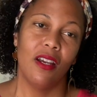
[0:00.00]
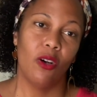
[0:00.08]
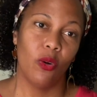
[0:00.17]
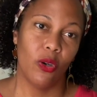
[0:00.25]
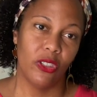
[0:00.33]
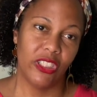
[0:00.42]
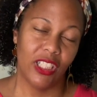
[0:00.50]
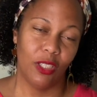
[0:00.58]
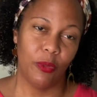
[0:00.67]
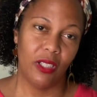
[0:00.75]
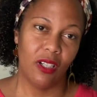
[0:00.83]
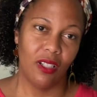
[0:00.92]
Or shall
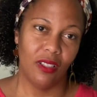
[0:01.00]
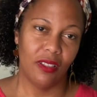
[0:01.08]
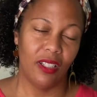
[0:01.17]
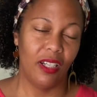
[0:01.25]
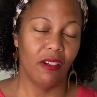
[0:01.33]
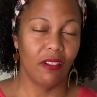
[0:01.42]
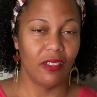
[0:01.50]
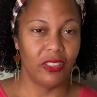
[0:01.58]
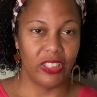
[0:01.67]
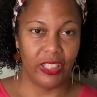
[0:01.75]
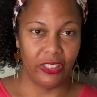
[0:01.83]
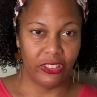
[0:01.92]
we call it the Erika
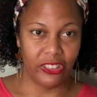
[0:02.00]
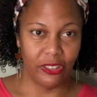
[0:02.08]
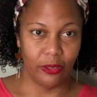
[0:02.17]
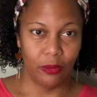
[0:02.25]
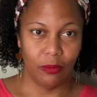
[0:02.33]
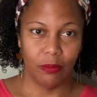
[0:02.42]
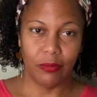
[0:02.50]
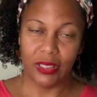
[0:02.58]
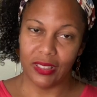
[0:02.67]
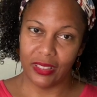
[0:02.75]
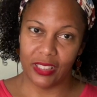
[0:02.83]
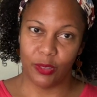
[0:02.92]
Jane show?
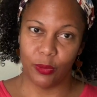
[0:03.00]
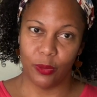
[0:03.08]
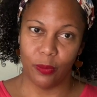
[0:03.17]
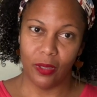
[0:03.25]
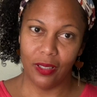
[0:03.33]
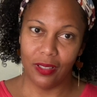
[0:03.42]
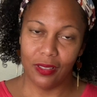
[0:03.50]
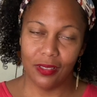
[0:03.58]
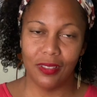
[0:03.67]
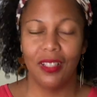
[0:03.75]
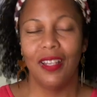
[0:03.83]
Because that's what it was.